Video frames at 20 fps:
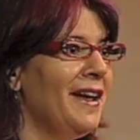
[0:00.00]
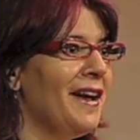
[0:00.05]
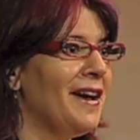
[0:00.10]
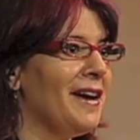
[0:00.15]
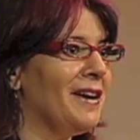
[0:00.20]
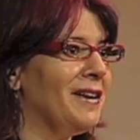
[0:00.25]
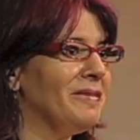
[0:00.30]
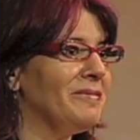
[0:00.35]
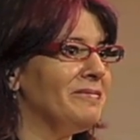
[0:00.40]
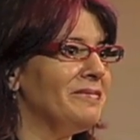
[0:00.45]

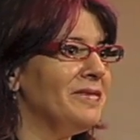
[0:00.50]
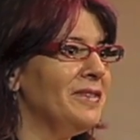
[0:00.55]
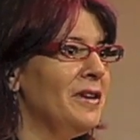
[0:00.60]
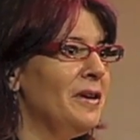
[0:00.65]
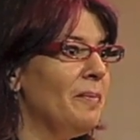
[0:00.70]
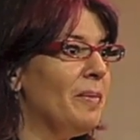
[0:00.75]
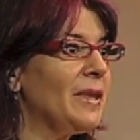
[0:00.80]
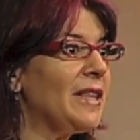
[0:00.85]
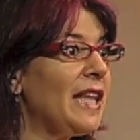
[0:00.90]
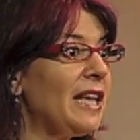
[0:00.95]
Um,
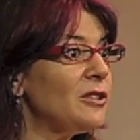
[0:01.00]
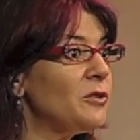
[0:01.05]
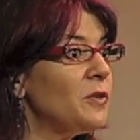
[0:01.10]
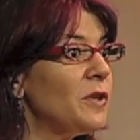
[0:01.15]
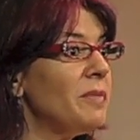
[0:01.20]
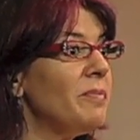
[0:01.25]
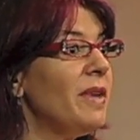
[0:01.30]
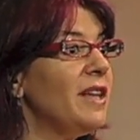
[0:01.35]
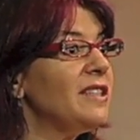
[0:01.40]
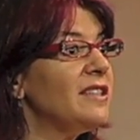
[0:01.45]
but that's what
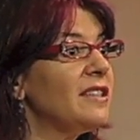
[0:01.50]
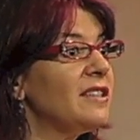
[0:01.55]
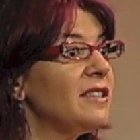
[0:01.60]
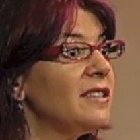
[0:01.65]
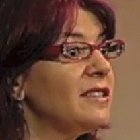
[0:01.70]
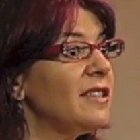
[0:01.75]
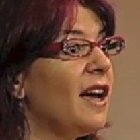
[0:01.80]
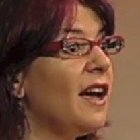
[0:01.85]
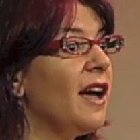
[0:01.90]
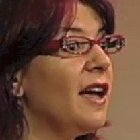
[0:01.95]
it meant at the
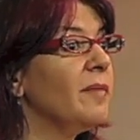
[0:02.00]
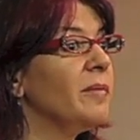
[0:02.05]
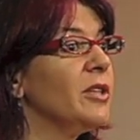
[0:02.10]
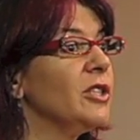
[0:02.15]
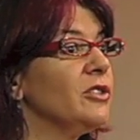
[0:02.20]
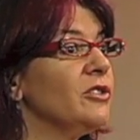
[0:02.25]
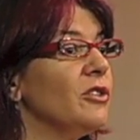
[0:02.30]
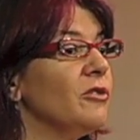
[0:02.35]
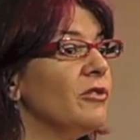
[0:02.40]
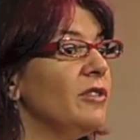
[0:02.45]
time.
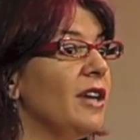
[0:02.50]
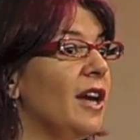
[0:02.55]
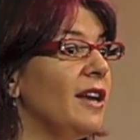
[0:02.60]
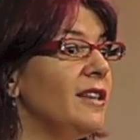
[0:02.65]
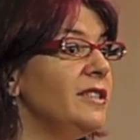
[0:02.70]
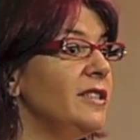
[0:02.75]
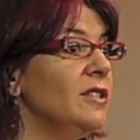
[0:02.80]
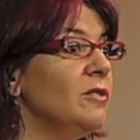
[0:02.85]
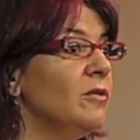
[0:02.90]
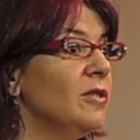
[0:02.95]
And so the
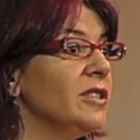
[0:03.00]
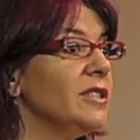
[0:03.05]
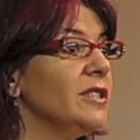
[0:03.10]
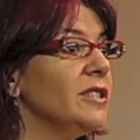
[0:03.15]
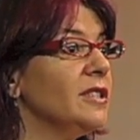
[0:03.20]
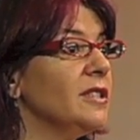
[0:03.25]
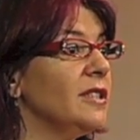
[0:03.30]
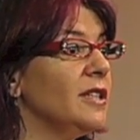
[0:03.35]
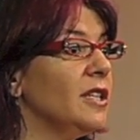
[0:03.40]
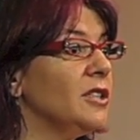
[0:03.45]
idea
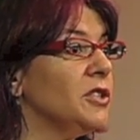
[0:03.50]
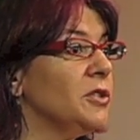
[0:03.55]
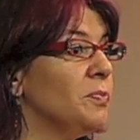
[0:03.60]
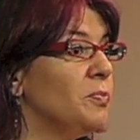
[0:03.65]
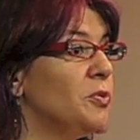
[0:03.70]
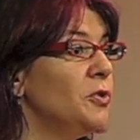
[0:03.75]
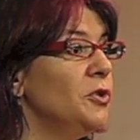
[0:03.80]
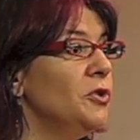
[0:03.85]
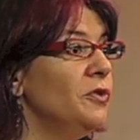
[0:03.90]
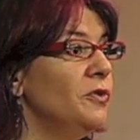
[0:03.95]
was that to
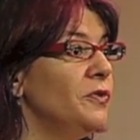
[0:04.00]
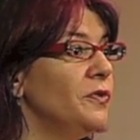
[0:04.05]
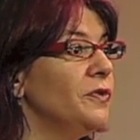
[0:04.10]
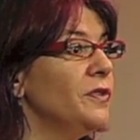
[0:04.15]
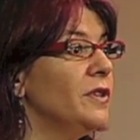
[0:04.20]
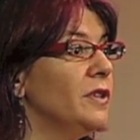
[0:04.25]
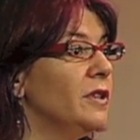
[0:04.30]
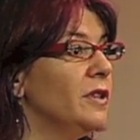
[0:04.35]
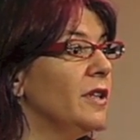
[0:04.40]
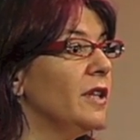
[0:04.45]
prove
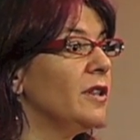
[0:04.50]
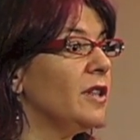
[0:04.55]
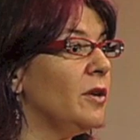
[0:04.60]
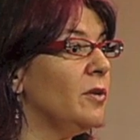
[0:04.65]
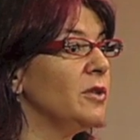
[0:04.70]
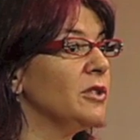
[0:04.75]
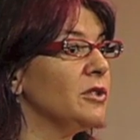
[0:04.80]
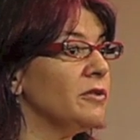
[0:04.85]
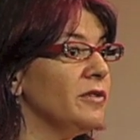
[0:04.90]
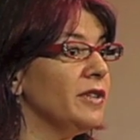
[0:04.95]
that there
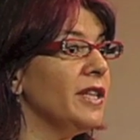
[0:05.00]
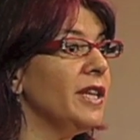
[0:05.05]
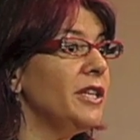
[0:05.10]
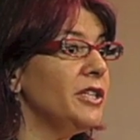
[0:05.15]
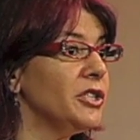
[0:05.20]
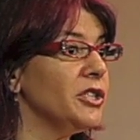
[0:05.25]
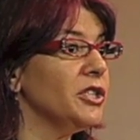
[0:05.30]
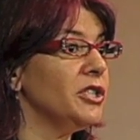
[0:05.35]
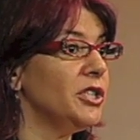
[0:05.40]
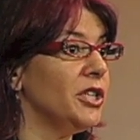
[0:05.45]
was a
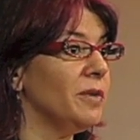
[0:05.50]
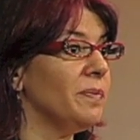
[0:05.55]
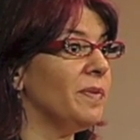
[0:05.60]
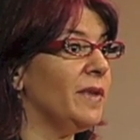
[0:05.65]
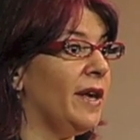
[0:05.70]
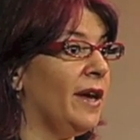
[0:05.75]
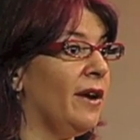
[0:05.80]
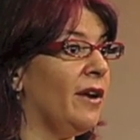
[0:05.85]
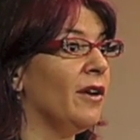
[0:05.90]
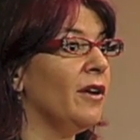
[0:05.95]
relationship
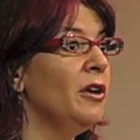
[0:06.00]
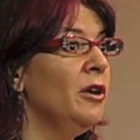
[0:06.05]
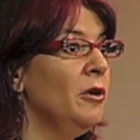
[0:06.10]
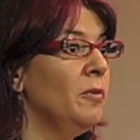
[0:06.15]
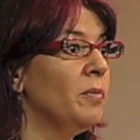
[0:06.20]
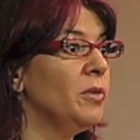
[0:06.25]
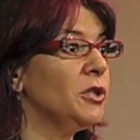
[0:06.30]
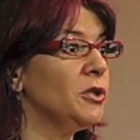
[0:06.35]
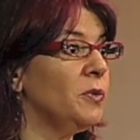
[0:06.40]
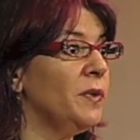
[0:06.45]
there
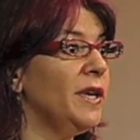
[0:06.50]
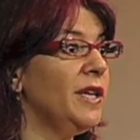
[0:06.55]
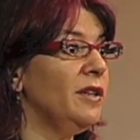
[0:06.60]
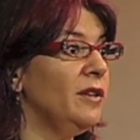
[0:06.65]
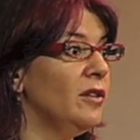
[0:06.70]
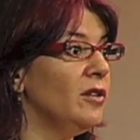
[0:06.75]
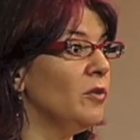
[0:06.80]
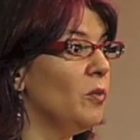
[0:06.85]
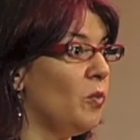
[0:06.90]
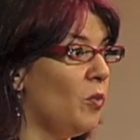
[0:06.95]

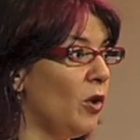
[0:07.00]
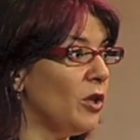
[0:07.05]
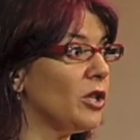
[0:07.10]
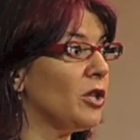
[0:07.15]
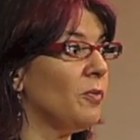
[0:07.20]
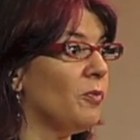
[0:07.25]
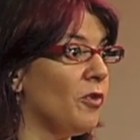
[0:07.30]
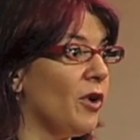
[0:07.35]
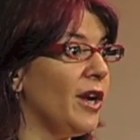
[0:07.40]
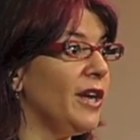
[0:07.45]
between what
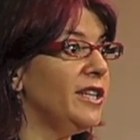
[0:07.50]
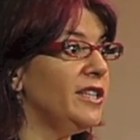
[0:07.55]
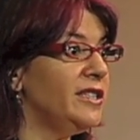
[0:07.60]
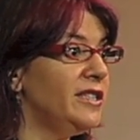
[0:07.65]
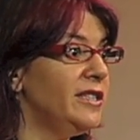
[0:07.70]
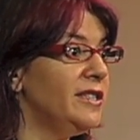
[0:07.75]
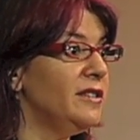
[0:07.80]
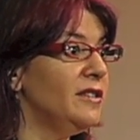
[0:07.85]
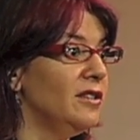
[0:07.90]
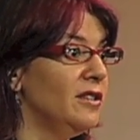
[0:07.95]
the brain
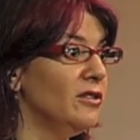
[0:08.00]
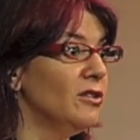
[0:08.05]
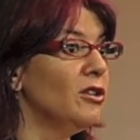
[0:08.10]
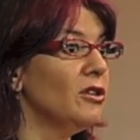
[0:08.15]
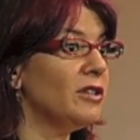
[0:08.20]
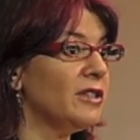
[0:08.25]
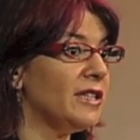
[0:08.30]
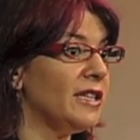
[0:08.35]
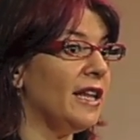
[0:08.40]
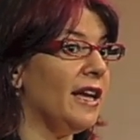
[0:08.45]

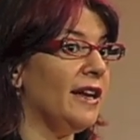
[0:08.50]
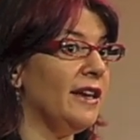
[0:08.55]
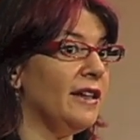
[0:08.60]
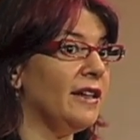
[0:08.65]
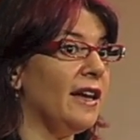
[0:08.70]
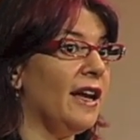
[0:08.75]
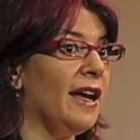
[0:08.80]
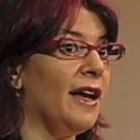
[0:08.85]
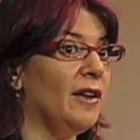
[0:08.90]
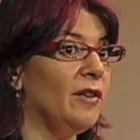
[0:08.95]
looked like
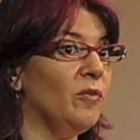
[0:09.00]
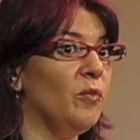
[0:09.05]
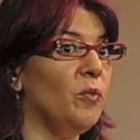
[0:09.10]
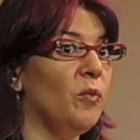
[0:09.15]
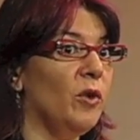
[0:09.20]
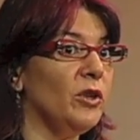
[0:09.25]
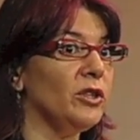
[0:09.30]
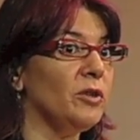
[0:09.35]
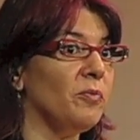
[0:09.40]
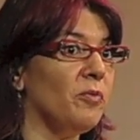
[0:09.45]
and
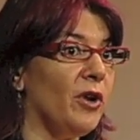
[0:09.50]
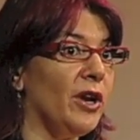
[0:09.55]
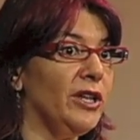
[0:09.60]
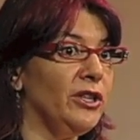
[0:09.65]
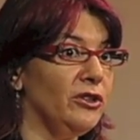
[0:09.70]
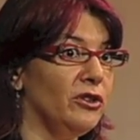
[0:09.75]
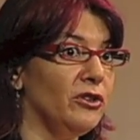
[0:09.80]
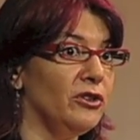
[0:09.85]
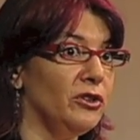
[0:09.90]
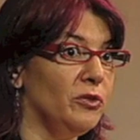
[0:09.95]
what the
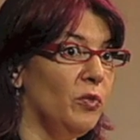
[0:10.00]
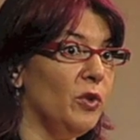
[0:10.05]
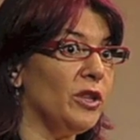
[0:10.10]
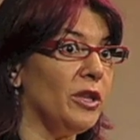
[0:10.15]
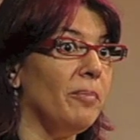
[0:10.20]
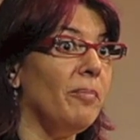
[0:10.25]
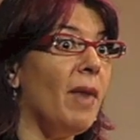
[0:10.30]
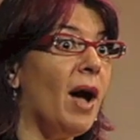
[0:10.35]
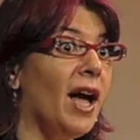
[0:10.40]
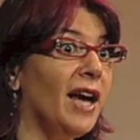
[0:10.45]
brain could, what
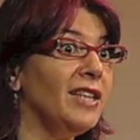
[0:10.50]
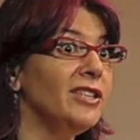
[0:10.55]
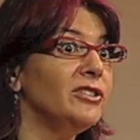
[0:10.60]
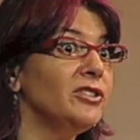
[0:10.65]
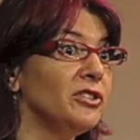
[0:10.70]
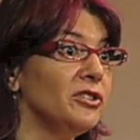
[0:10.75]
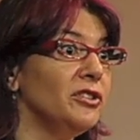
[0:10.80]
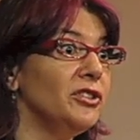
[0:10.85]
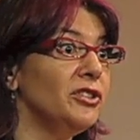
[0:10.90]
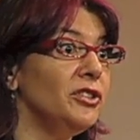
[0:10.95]
the mind
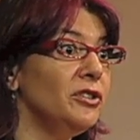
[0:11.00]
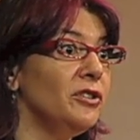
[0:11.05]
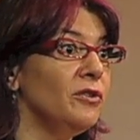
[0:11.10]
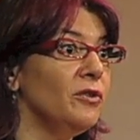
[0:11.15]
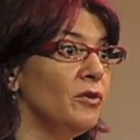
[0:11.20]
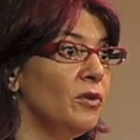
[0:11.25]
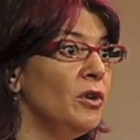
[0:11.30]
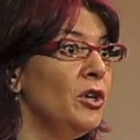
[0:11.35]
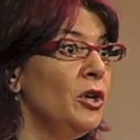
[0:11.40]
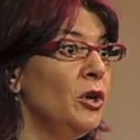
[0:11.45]
could
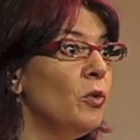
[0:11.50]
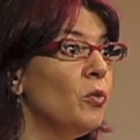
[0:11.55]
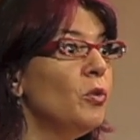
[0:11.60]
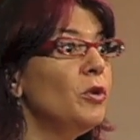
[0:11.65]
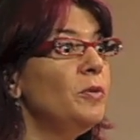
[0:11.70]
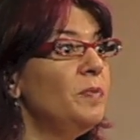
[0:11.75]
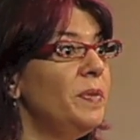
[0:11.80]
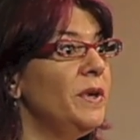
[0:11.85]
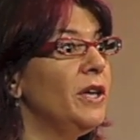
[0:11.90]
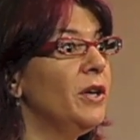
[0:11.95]
do
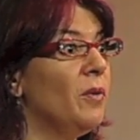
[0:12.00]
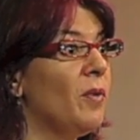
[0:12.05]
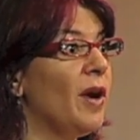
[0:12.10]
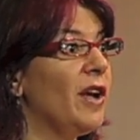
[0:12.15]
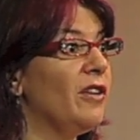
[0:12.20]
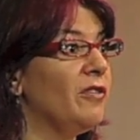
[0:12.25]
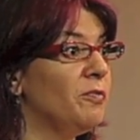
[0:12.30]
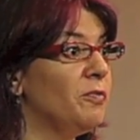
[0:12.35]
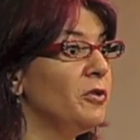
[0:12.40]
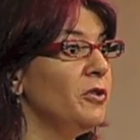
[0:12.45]
would be a
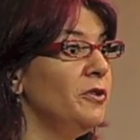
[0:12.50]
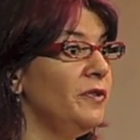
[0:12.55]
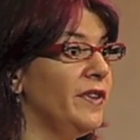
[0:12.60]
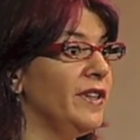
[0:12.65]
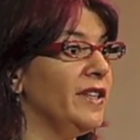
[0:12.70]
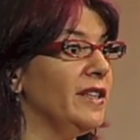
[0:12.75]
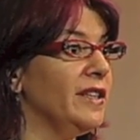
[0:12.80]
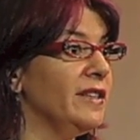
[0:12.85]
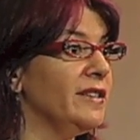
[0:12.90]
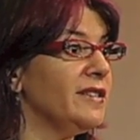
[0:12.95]
way of
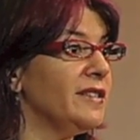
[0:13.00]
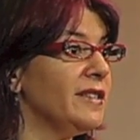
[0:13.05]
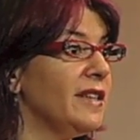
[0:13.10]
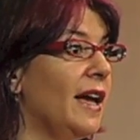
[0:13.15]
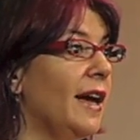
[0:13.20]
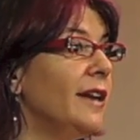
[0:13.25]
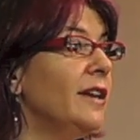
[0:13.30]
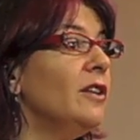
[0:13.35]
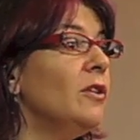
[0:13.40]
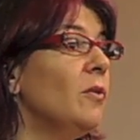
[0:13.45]
proving this.
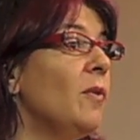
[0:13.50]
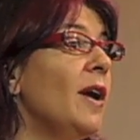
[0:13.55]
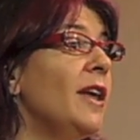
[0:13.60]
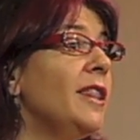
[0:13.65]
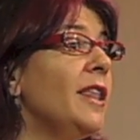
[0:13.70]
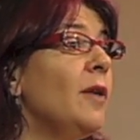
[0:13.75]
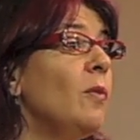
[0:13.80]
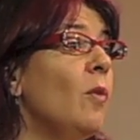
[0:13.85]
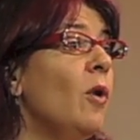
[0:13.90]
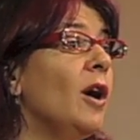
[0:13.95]
And in a way
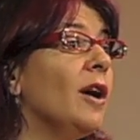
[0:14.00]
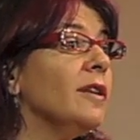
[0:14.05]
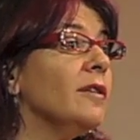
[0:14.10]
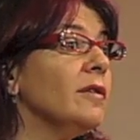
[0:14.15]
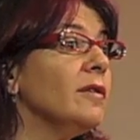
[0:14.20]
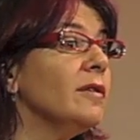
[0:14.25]
they won.